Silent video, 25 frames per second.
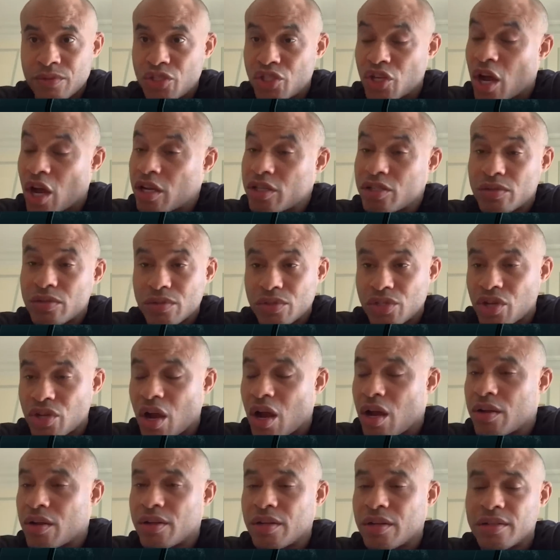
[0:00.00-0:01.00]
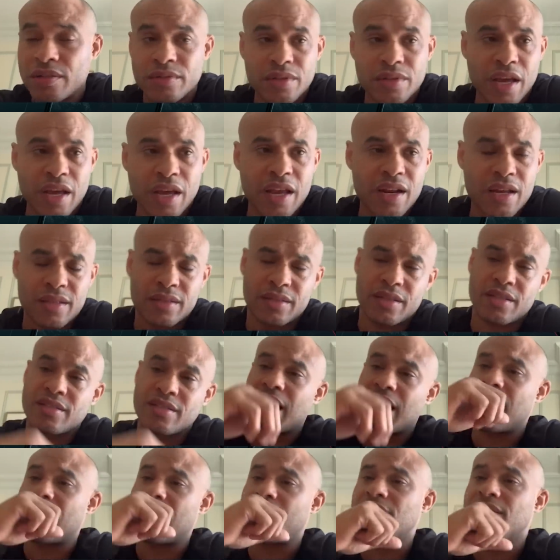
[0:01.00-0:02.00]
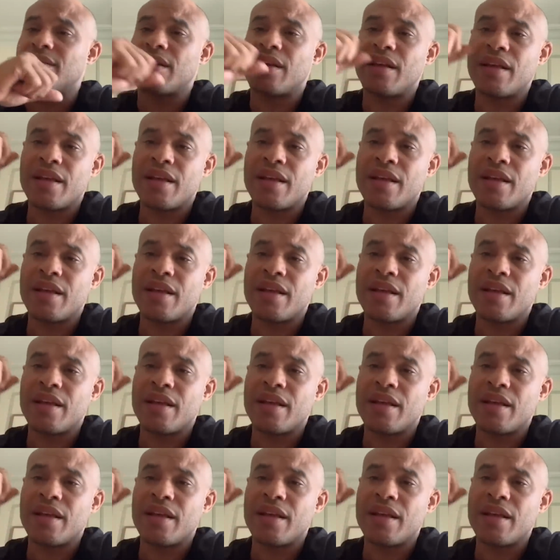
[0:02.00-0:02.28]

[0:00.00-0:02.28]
Sean, Sean and Dana and these guys,